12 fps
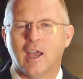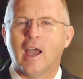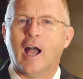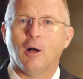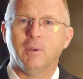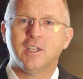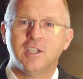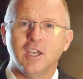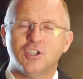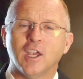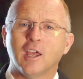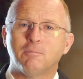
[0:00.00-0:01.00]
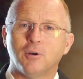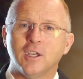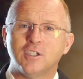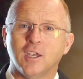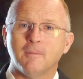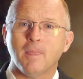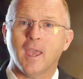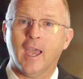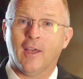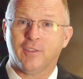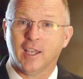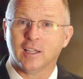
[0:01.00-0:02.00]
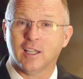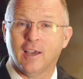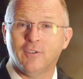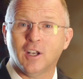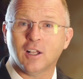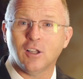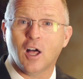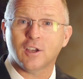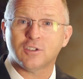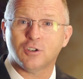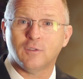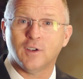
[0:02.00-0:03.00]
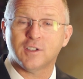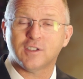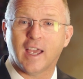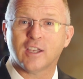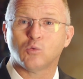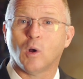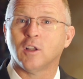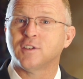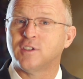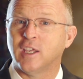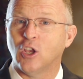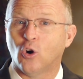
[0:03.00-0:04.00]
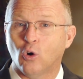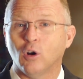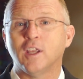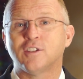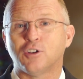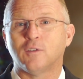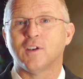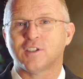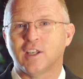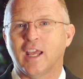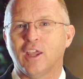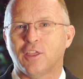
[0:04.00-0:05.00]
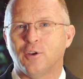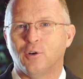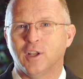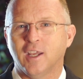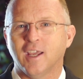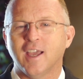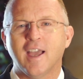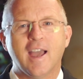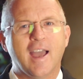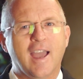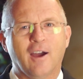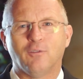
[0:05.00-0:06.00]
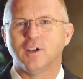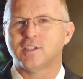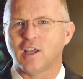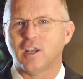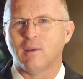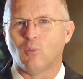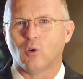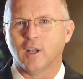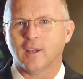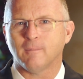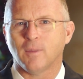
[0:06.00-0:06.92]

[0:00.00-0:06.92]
I'll be teaching and preaching at the 11 o'clock service as well as the early service at 8.30 every Sunday morning.